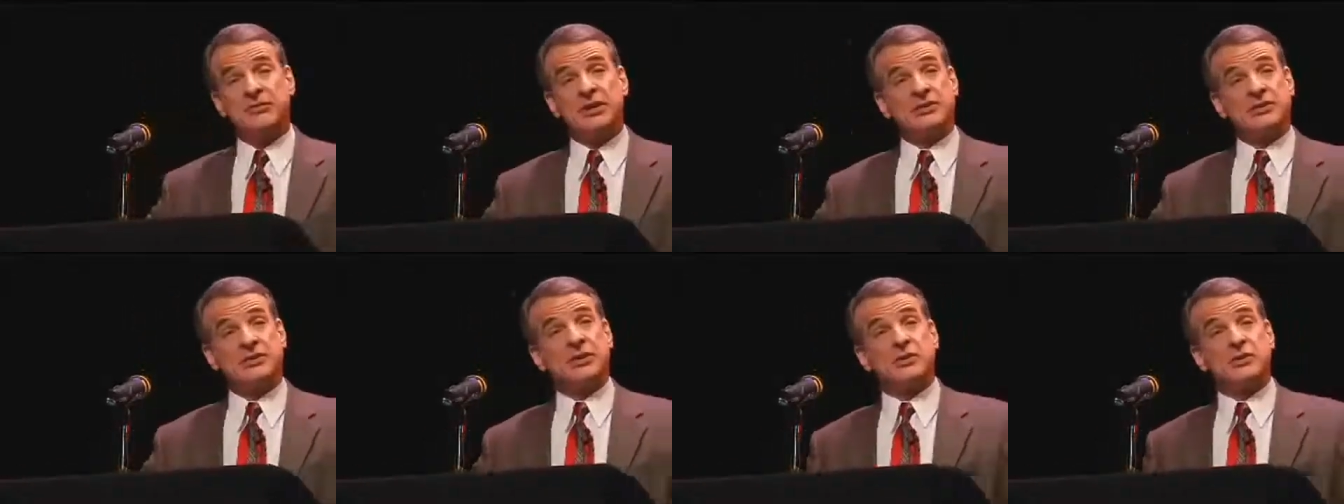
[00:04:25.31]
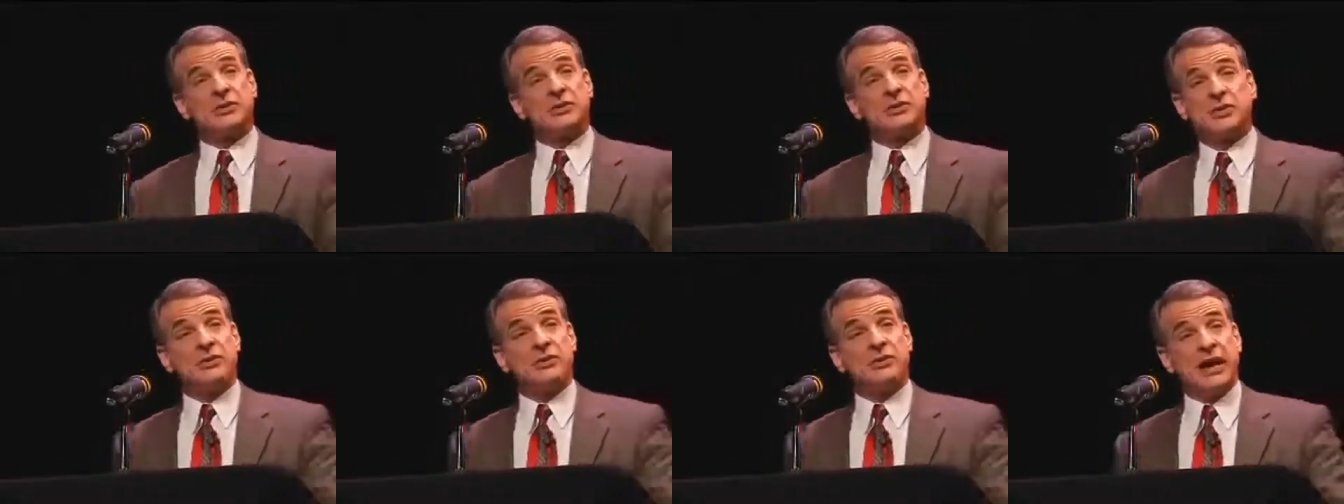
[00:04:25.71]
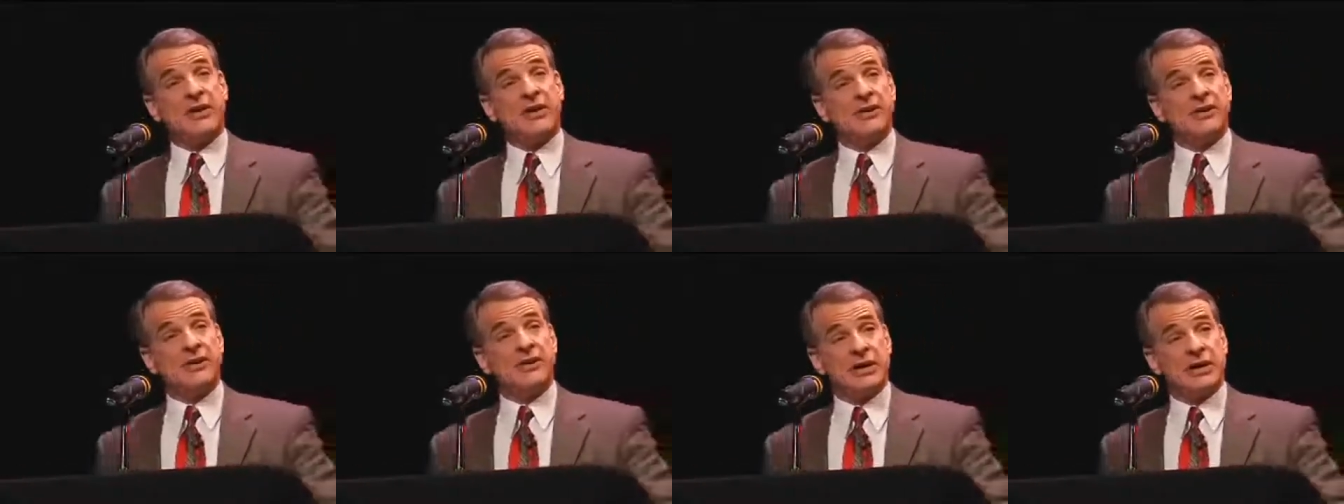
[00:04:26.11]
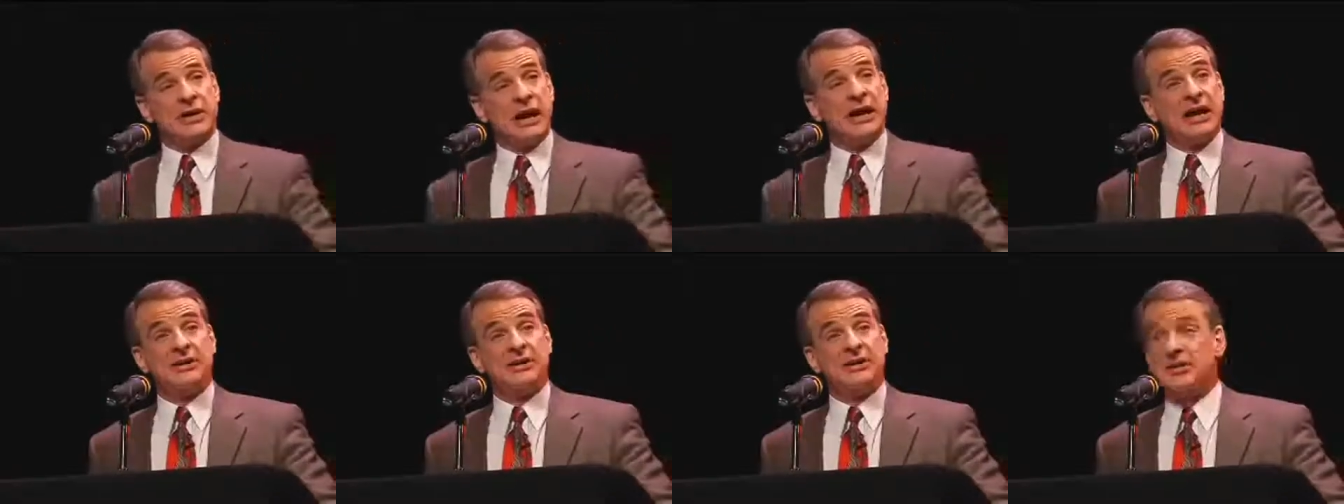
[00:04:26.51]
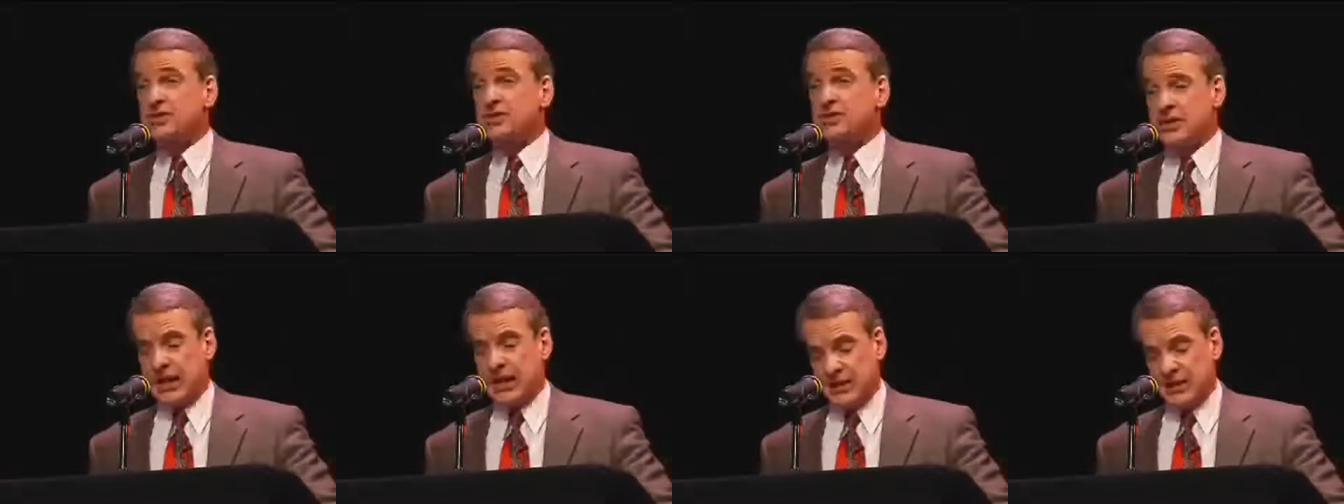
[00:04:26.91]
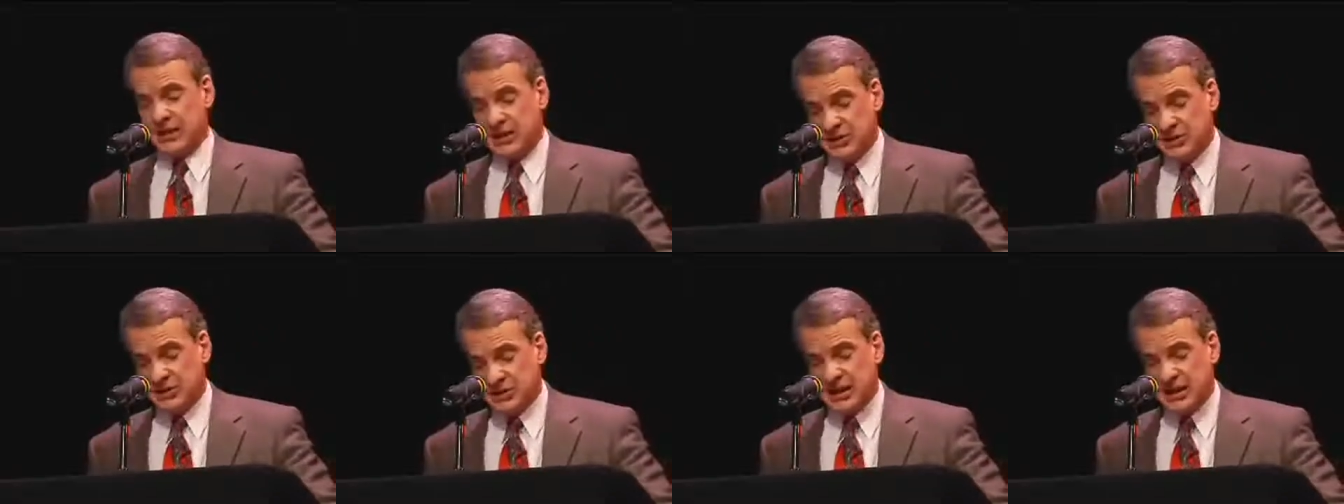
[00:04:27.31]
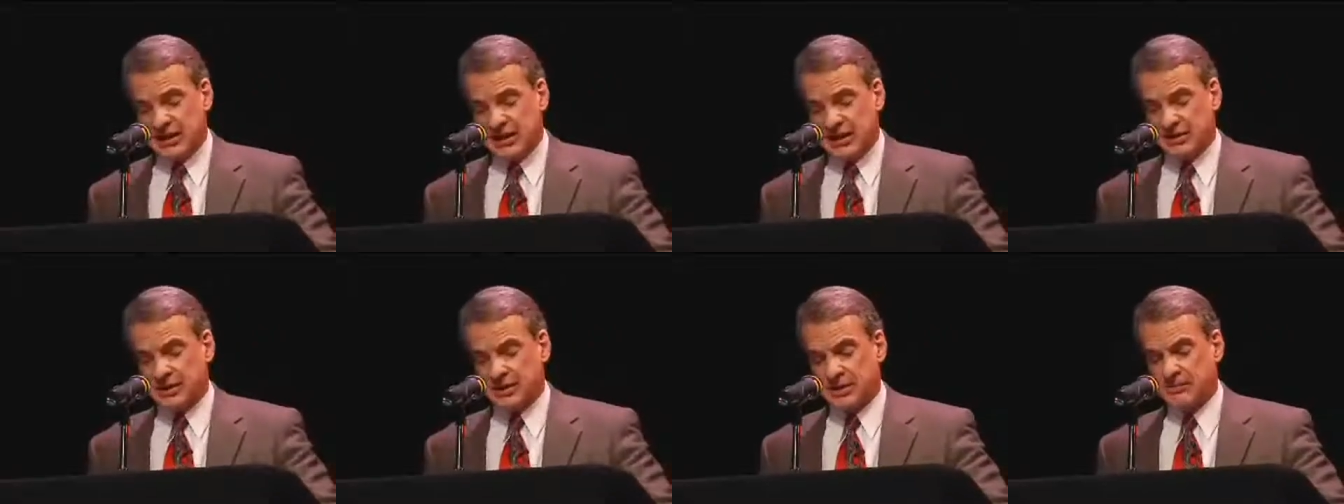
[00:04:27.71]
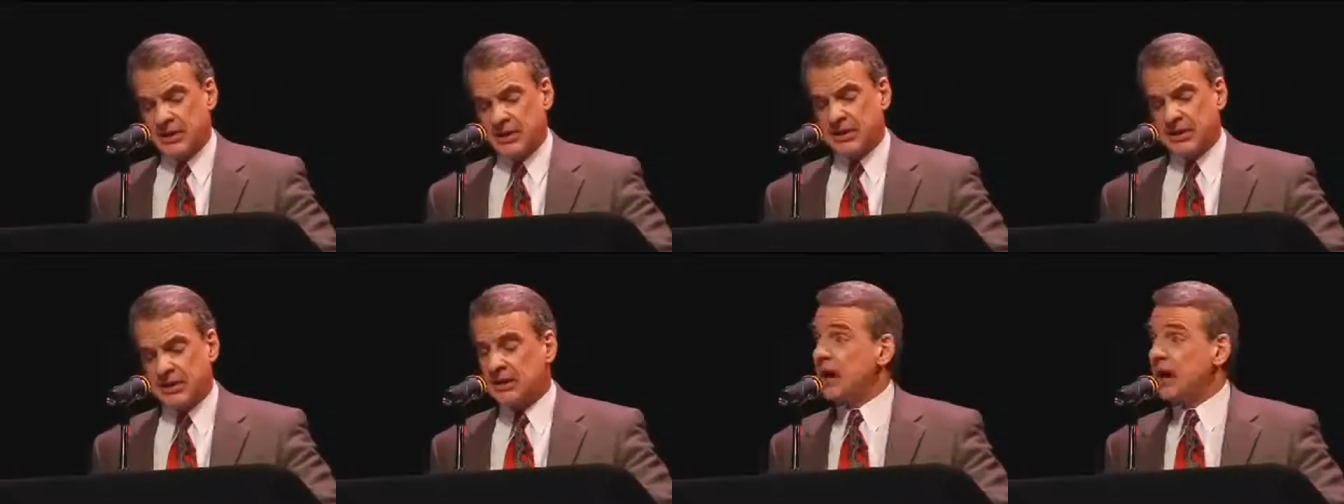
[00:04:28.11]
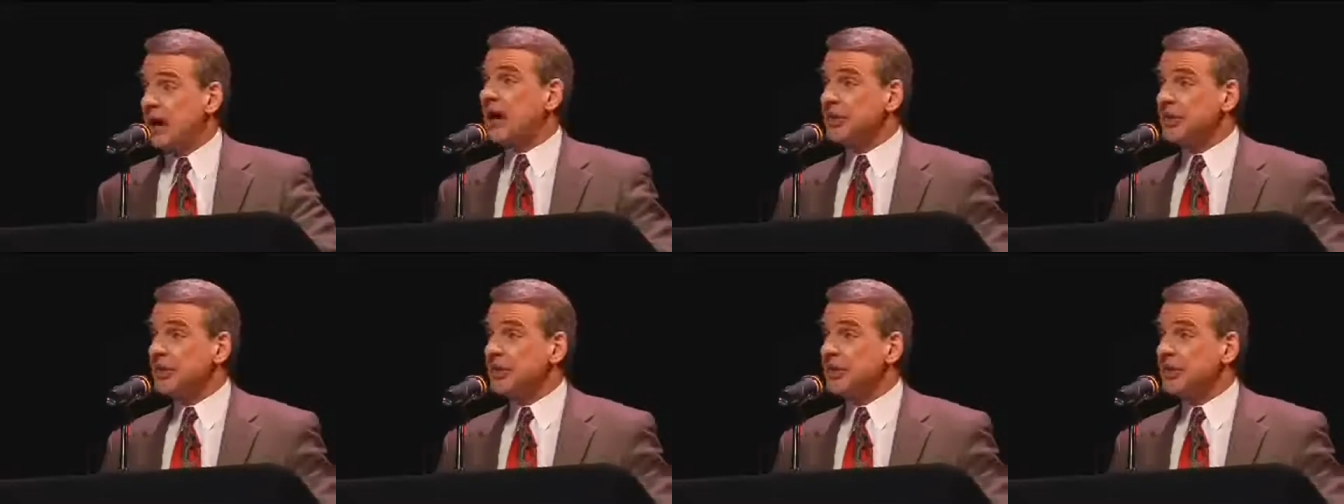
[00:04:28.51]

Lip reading: even if it turned out that God does not exist.